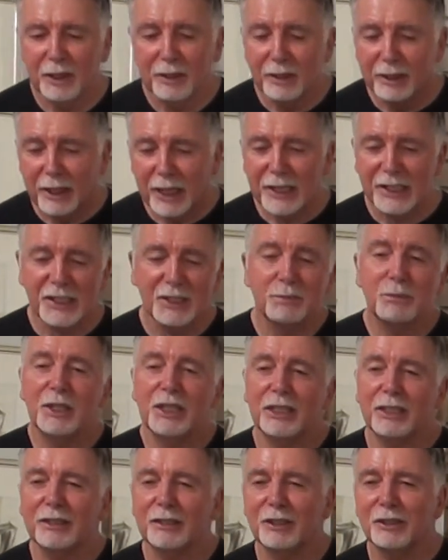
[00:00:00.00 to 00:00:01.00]
And that's
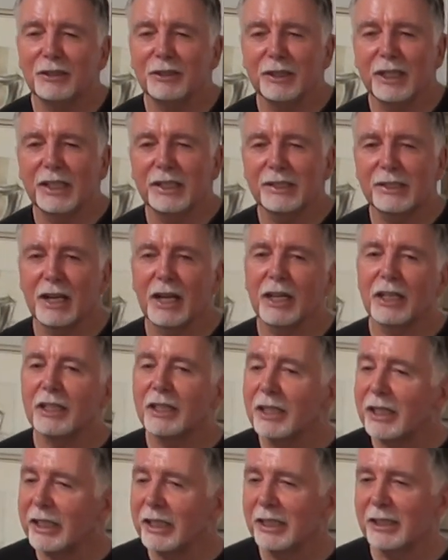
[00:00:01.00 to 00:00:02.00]
me. You know, I
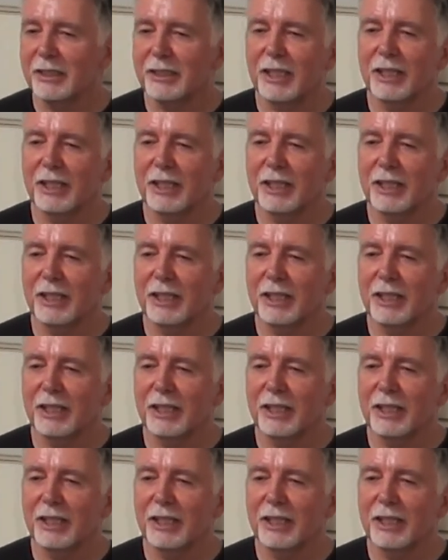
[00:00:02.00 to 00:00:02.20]
like